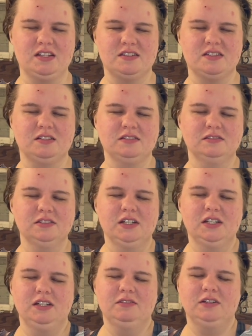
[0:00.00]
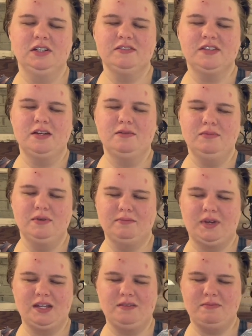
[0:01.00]
So one of them
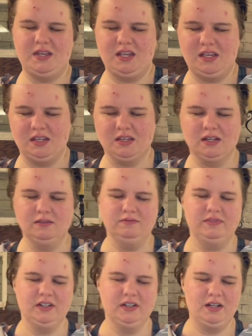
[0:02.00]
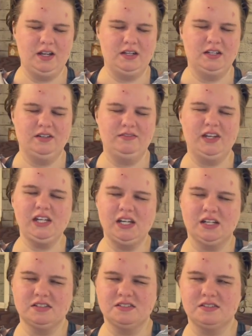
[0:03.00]
might be comfort and
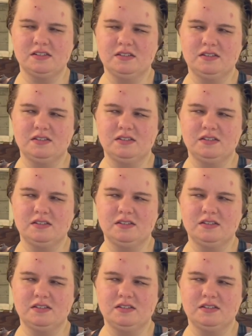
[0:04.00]
convenience.